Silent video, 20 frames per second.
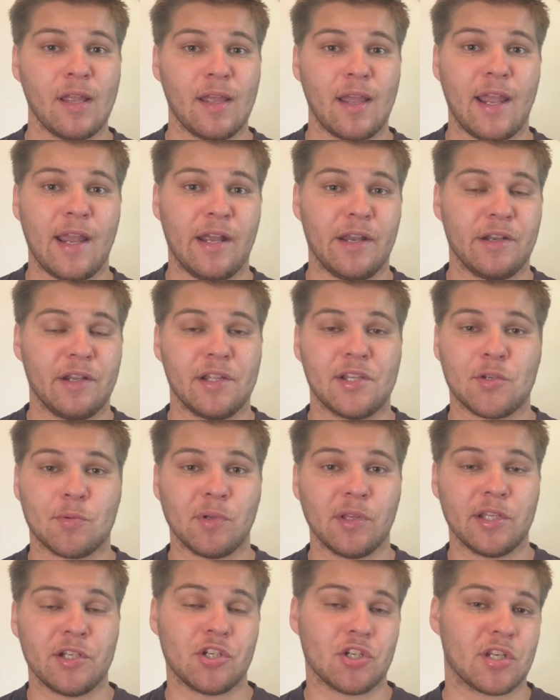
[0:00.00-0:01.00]
and it's
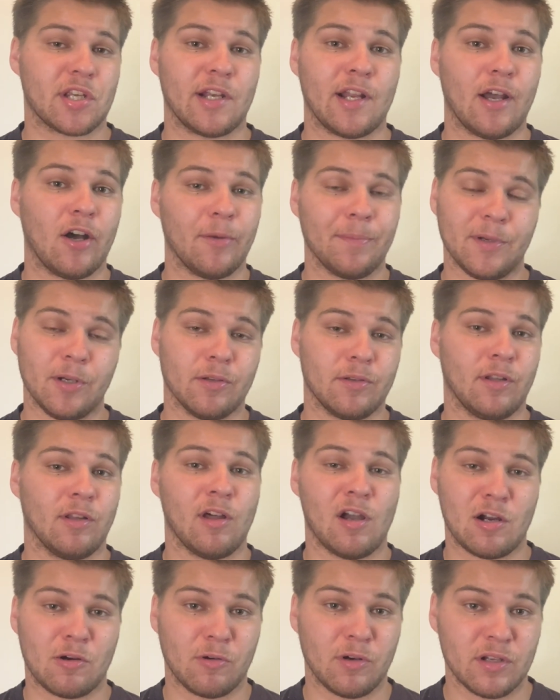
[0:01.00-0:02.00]
really just going to help you in the
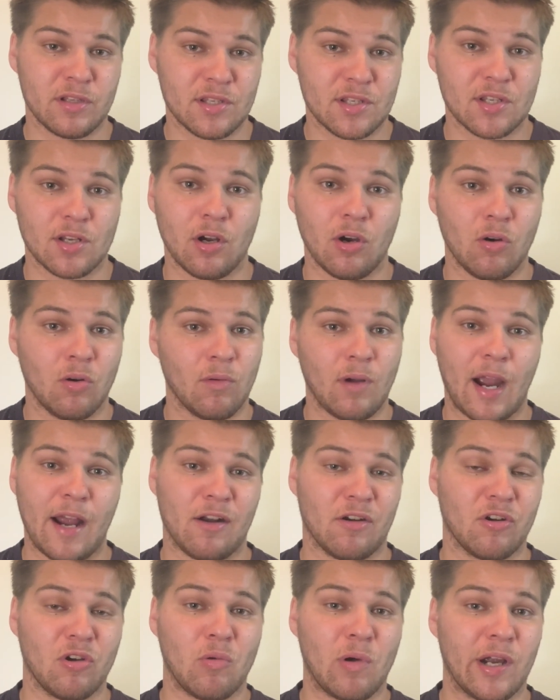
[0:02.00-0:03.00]
long run. So I
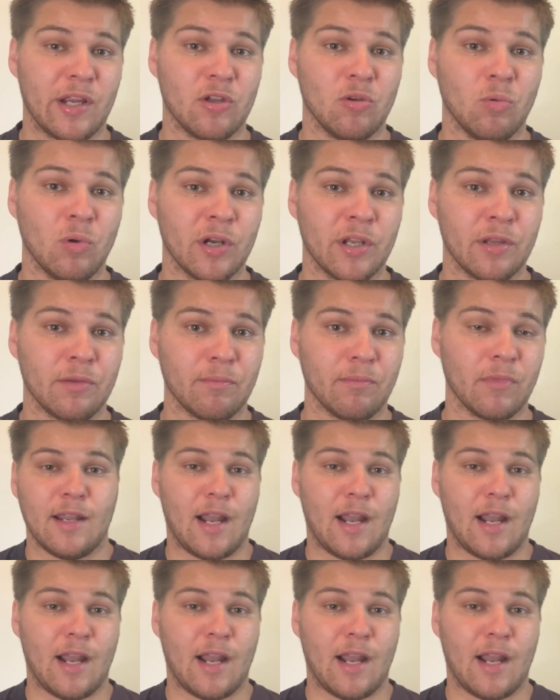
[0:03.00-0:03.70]
don't know why you wouldn't.